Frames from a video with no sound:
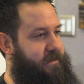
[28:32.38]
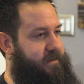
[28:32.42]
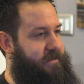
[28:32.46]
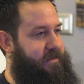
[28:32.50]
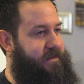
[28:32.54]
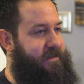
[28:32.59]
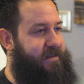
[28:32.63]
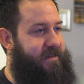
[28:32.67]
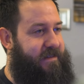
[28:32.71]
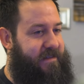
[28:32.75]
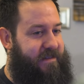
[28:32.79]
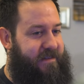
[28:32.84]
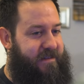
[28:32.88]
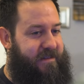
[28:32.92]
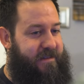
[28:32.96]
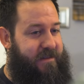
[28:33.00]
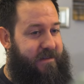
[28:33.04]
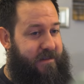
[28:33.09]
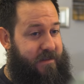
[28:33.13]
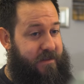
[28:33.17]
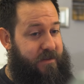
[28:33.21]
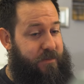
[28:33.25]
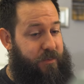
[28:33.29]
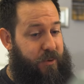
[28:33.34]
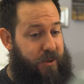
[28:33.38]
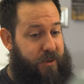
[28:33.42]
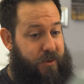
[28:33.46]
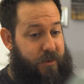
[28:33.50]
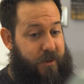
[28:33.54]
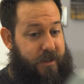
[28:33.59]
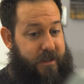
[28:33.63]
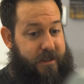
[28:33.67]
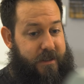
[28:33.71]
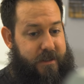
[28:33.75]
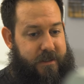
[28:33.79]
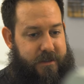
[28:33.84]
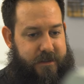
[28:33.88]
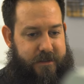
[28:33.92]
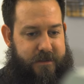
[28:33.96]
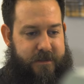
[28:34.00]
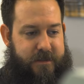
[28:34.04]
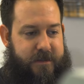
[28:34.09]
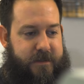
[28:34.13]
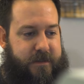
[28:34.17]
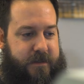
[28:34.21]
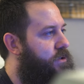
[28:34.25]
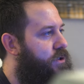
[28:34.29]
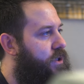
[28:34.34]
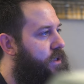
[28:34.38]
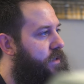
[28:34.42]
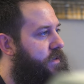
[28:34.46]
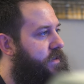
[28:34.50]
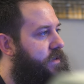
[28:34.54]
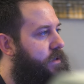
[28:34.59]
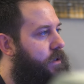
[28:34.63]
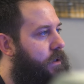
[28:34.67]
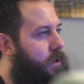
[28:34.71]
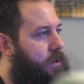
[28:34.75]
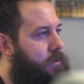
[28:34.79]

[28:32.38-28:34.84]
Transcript: it's pretty quick. Just